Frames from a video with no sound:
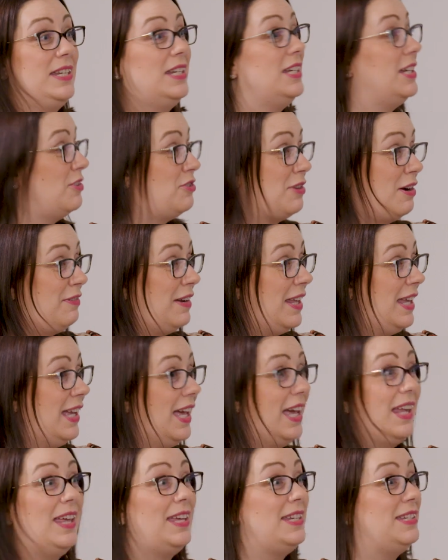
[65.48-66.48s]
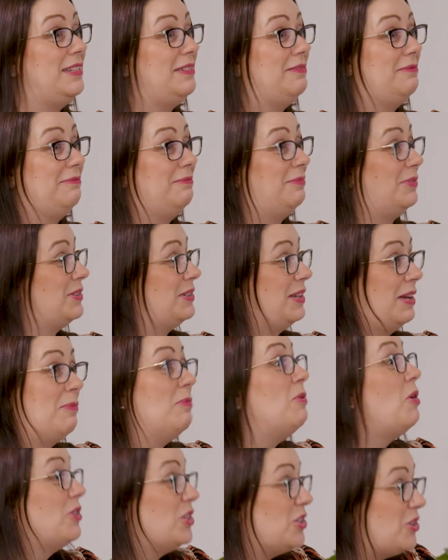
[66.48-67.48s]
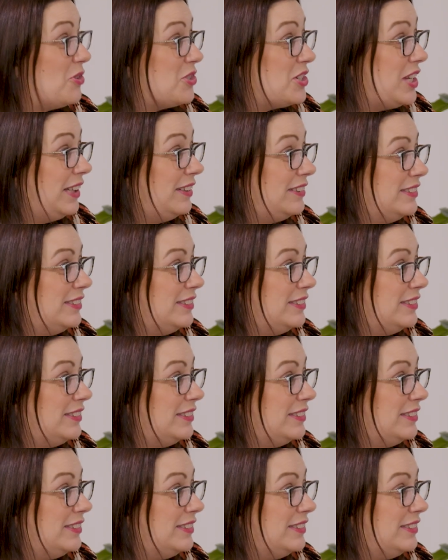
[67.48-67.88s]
didn't go travelling and I'm not a doctor.